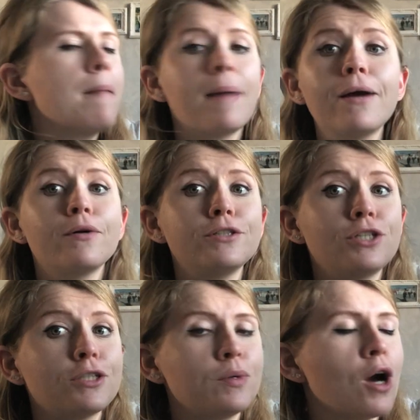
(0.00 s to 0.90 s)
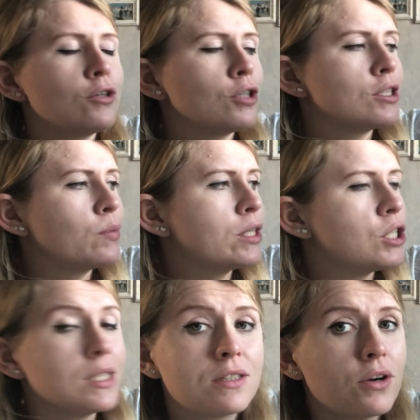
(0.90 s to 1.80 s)
Banquo suggests we can't trust the
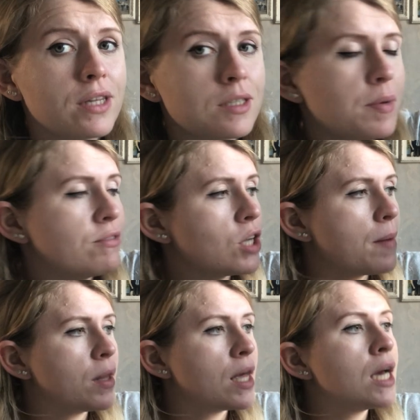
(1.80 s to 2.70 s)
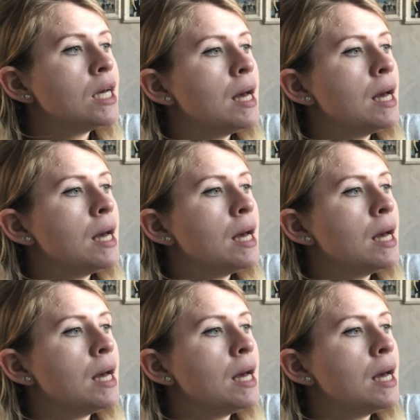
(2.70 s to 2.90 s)
witches. Sorry, there's a bit of a typo there.